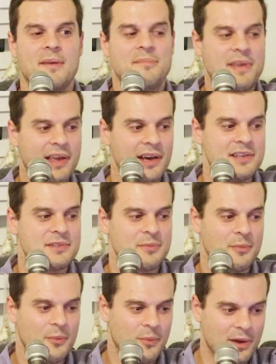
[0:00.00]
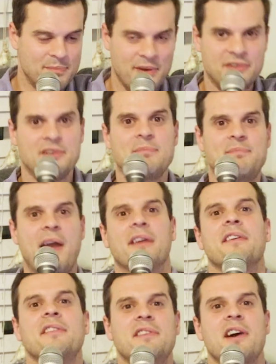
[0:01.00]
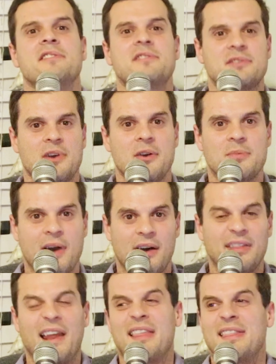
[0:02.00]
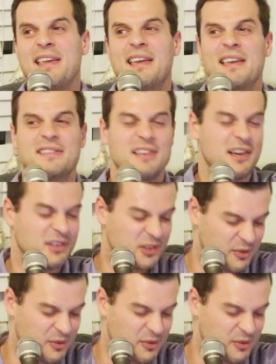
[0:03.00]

Because what Bishop Barron does so well that I think is a